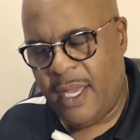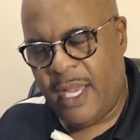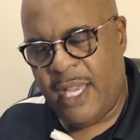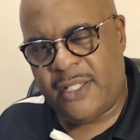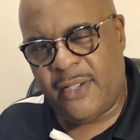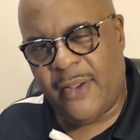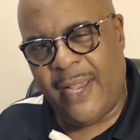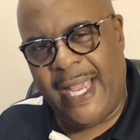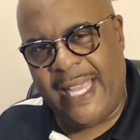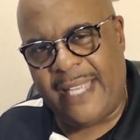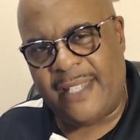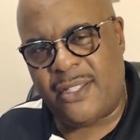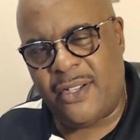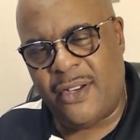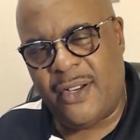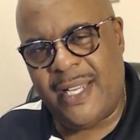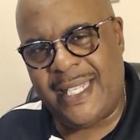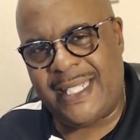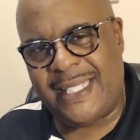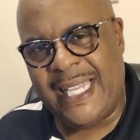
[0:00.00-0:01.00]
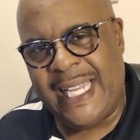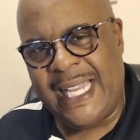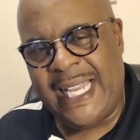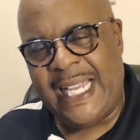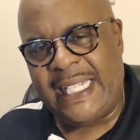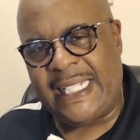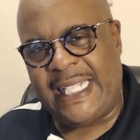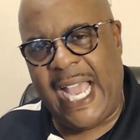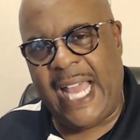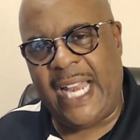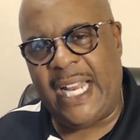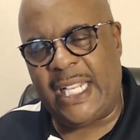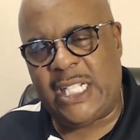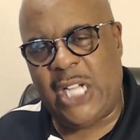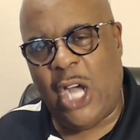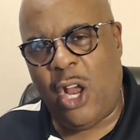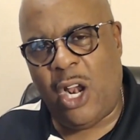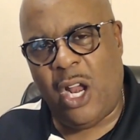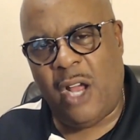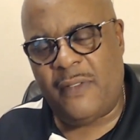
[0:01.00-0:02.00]
So Esther is kind of
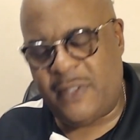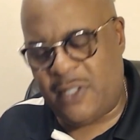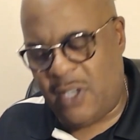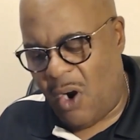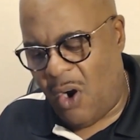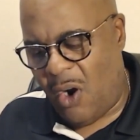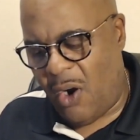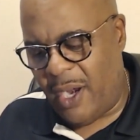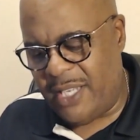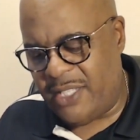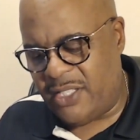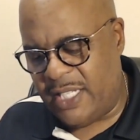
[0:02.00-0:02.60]
caught off guard.